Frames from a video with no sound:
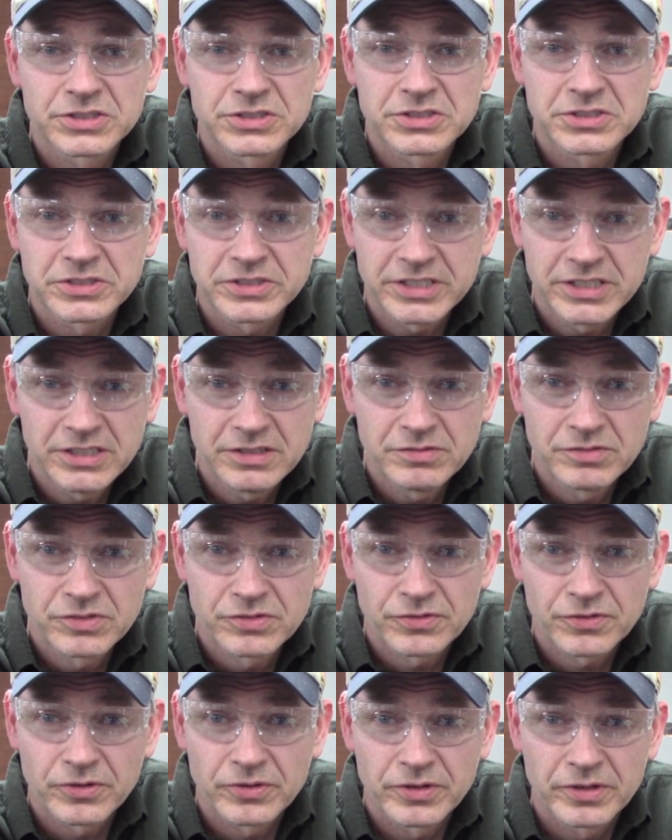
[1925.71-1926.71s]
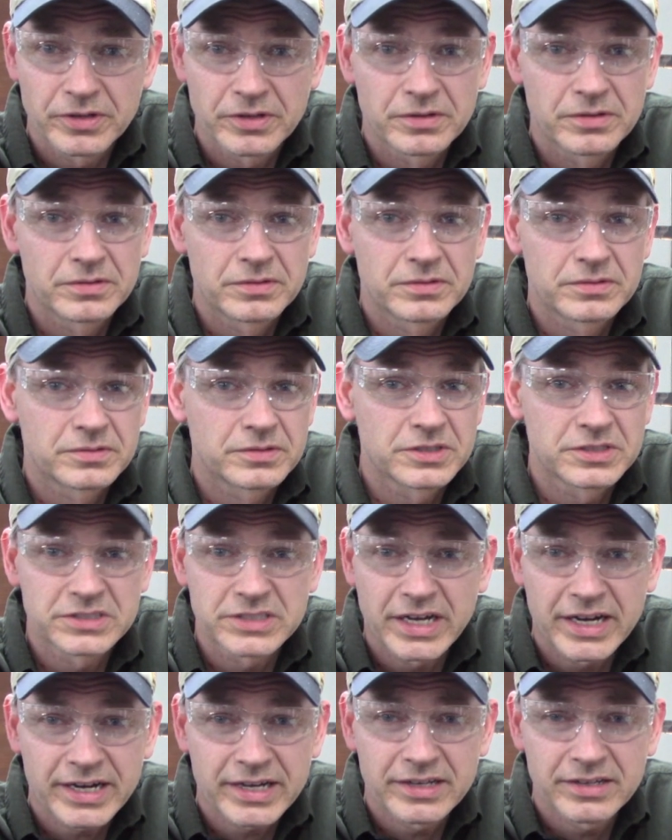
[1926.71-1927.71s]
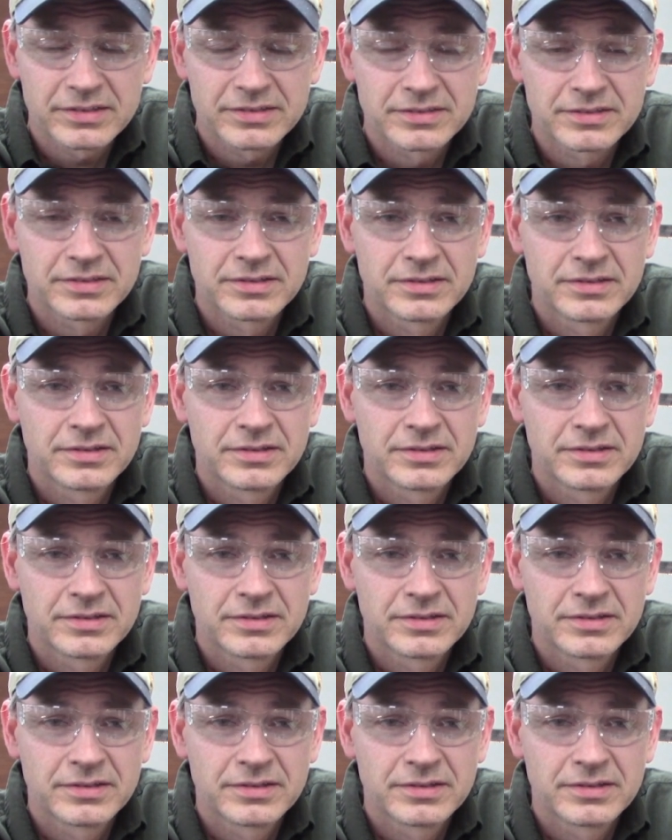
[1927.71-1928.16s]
sleeves for the sockets?